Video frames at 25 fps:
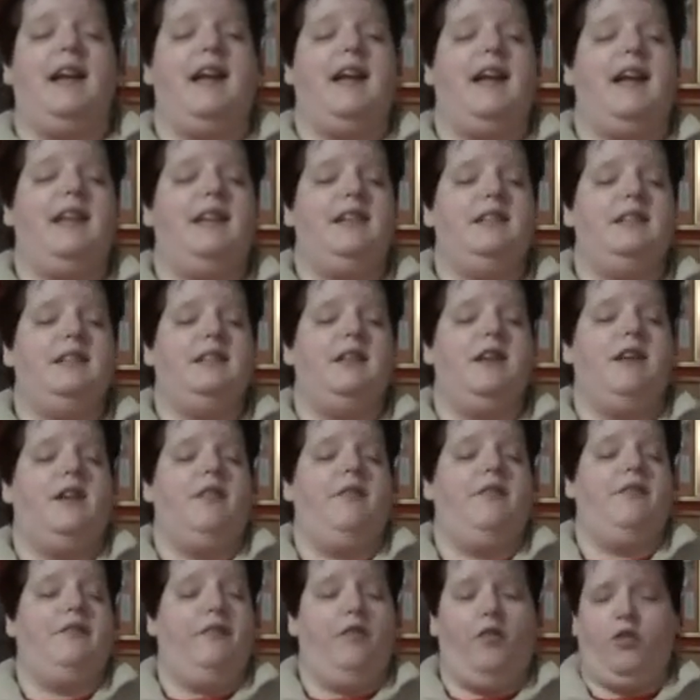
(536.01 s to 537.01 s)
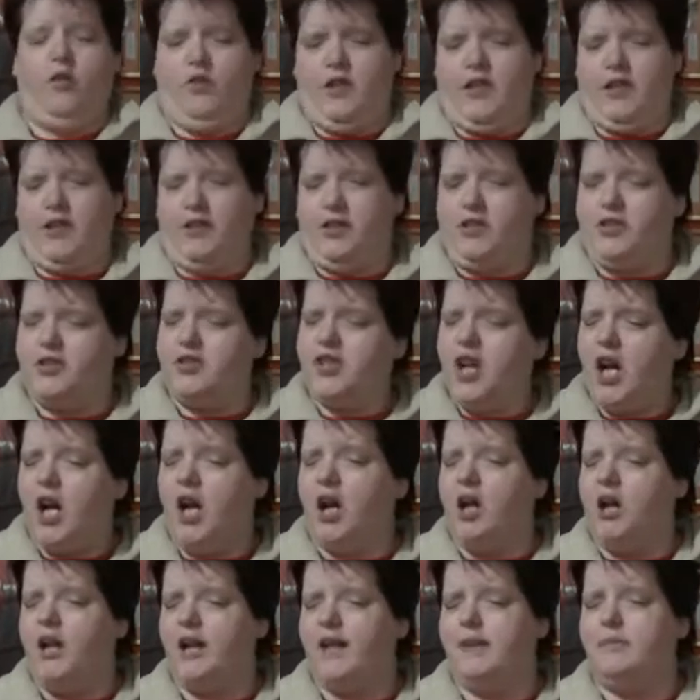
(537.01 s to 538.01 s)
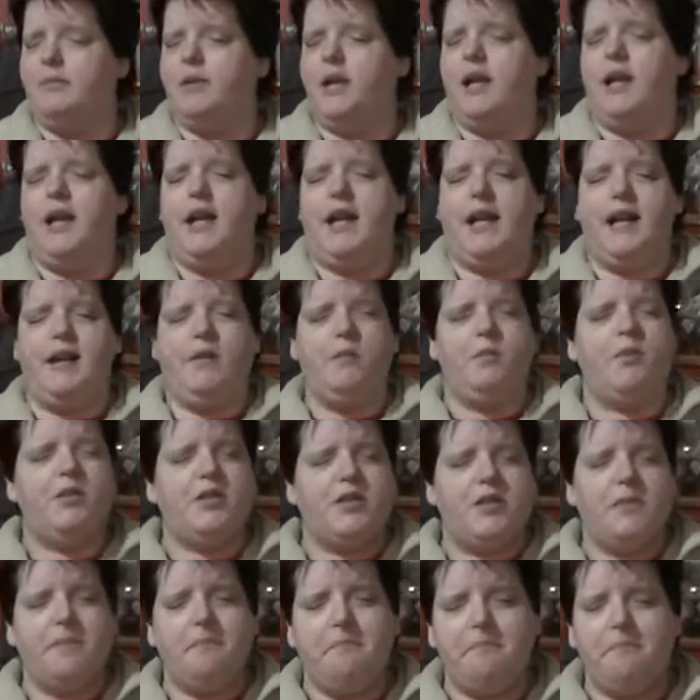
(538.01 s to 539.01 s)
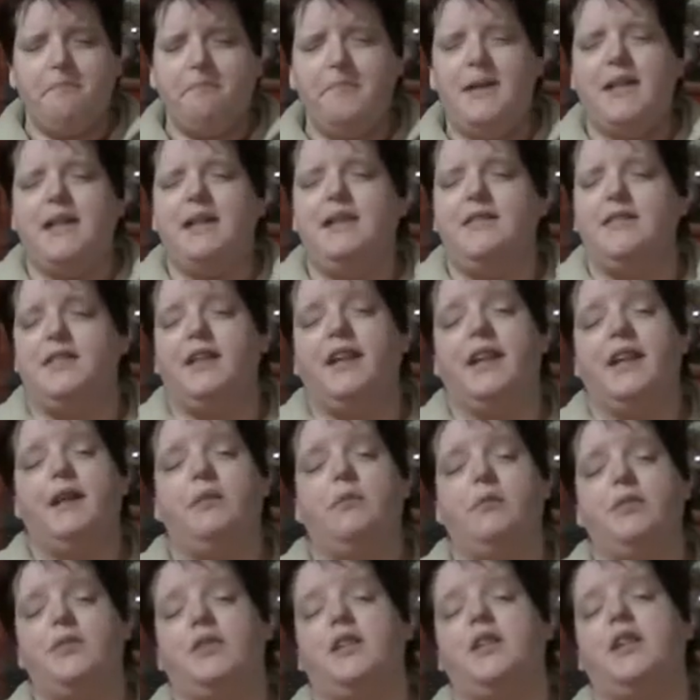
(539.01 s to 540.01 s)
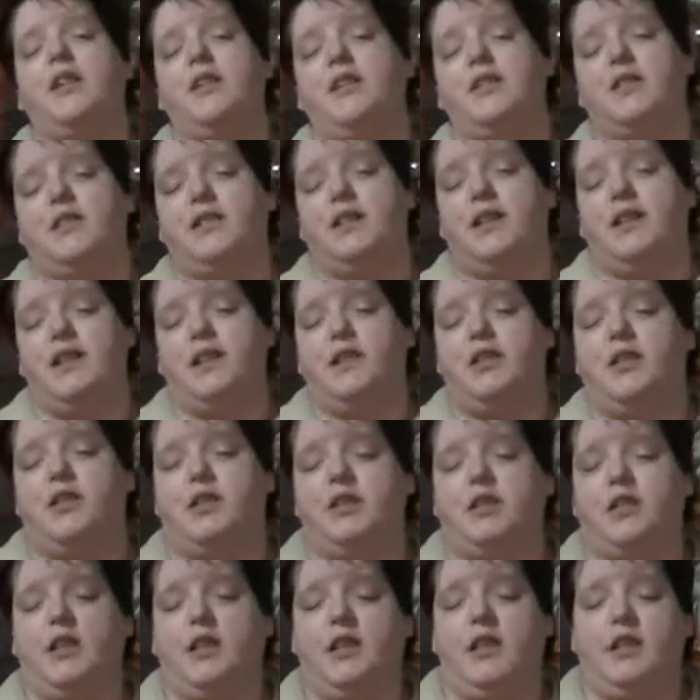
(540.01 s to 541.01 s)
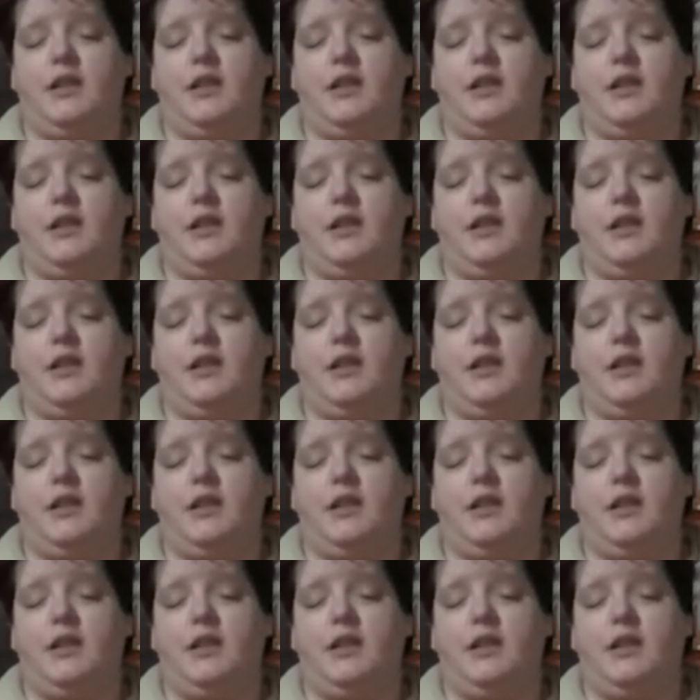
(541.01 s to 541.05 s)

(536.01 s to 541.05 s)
And for its time, it was amazing. It was cutting edge,